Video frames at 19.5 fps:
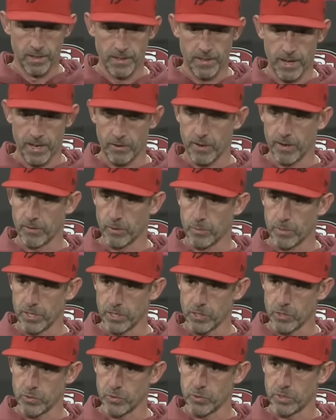I don't have the
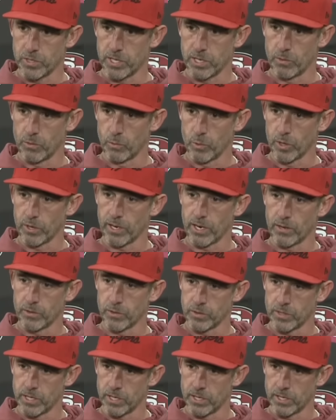biggest workout
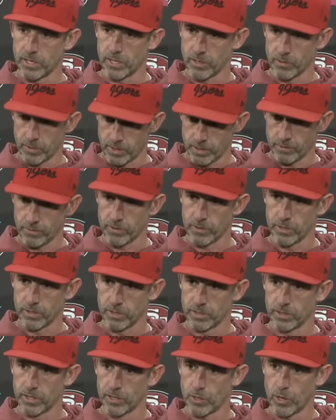routine to get ready for
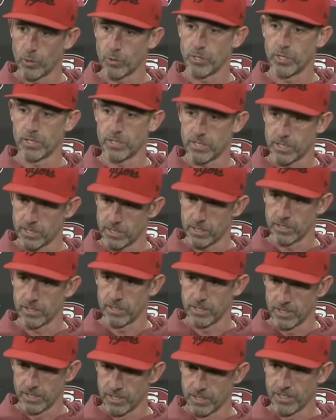a coaching season.
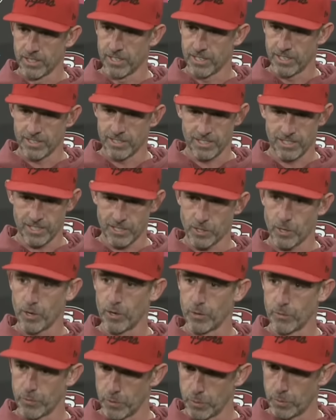I think that's
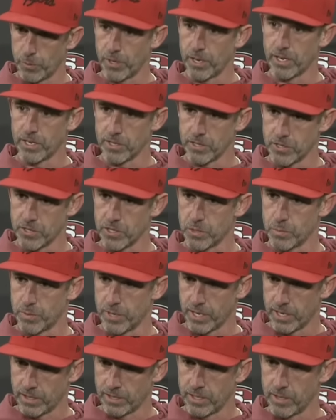harder for the players, just
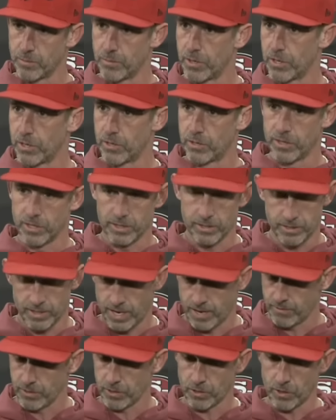being in limbo and
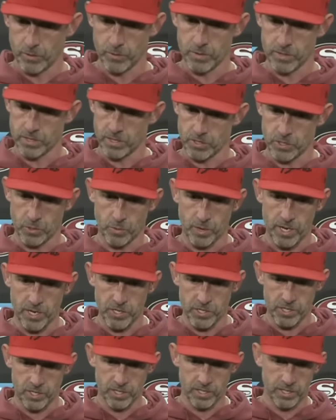having the COVID
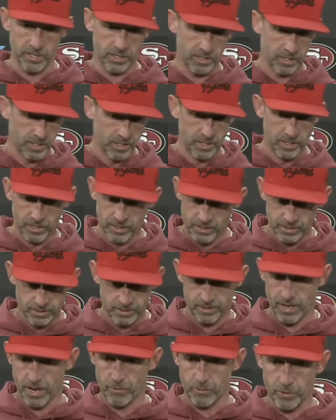situation and
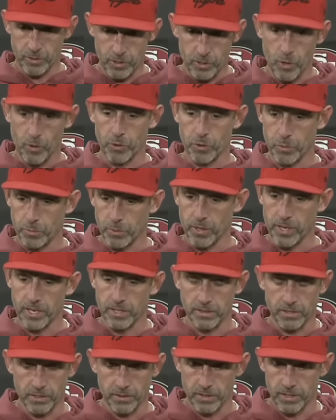not really knowing you're playing
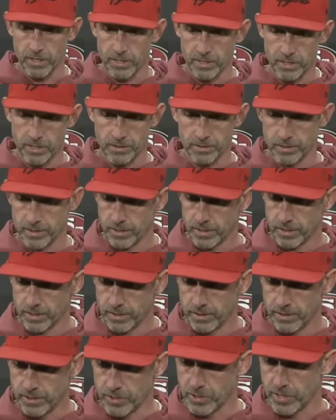until then and
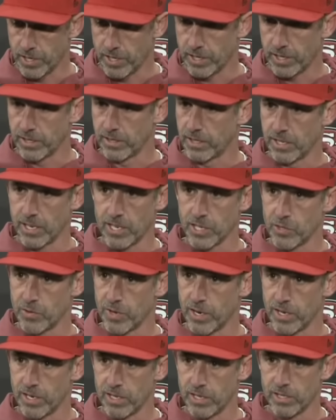then trying to get the guys
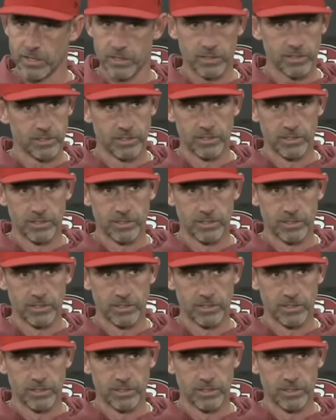ready and